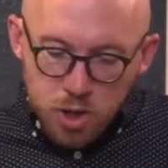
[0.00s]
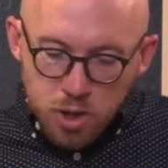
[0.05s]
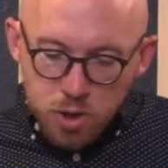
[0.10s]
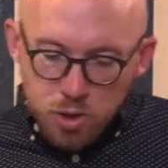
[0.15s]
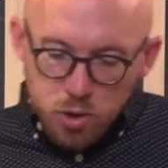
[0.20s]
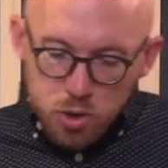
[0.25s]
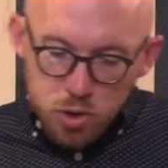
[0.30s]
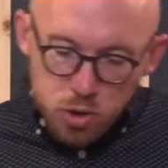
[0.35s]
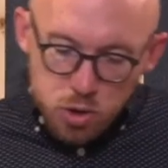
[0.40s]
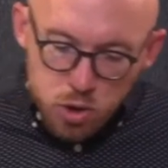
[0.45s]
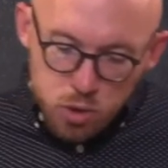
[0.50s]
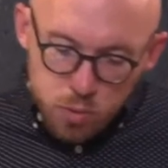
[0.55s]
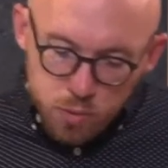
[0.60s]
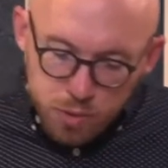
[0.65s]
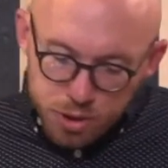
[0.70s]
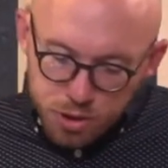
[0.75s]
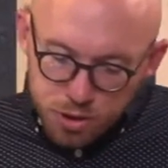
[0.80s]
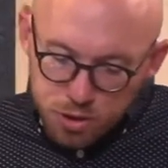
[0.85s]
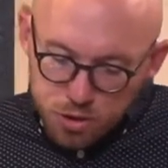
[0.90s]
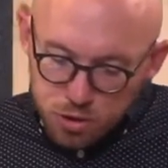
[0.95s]
"You who
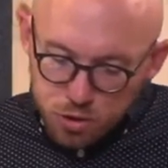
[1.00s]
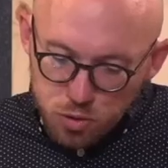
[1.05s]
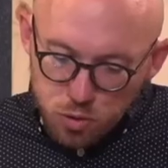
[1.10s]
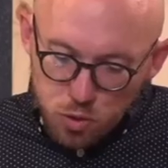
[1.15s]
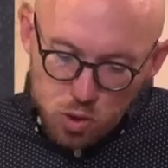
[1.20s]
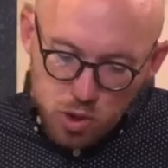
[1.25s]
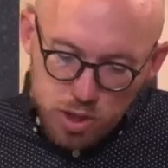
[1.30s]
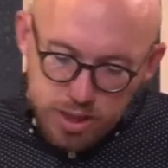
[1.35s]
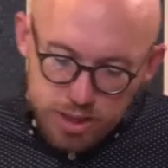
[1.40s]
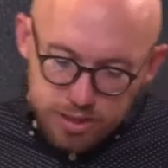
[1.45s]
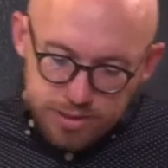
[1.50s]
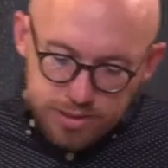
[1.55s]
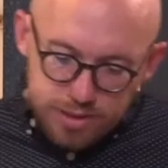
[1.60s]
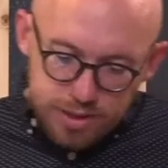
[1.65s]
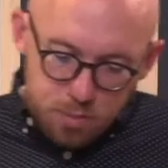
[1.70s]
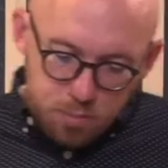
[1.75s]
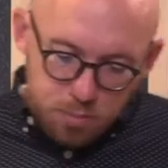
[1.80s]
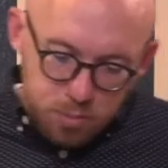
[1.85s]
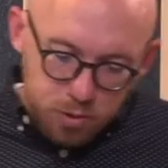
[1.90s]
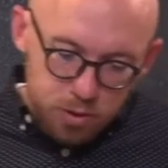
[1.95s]
would destroy the
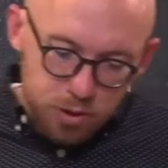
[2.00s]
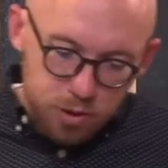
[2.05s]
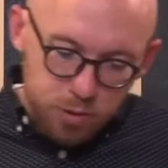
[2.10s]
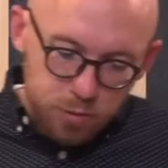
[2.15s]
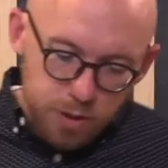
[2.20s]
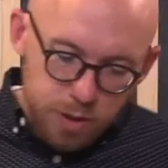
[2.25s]
temple and